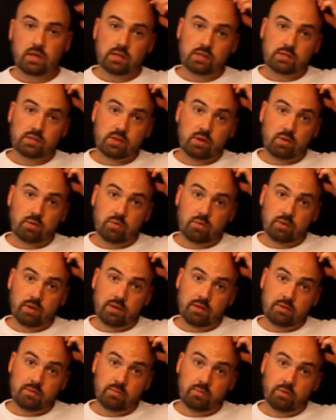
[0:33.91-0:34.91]
So one of
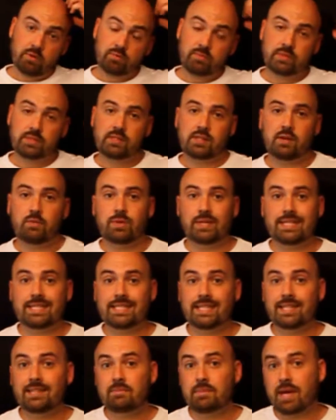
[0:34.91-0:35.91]
the improvements that we
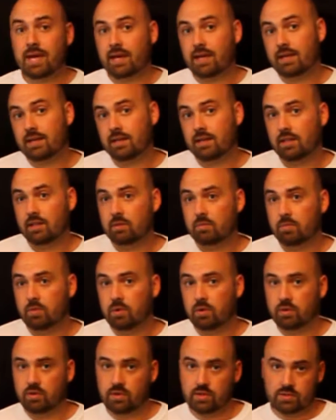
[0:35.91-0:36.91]
did make in the
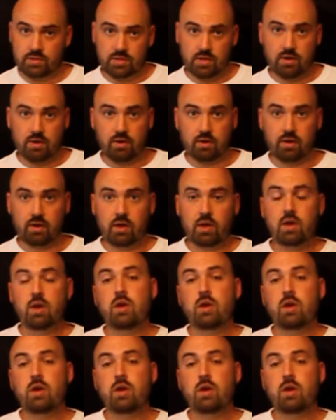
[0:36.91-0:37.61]
board this year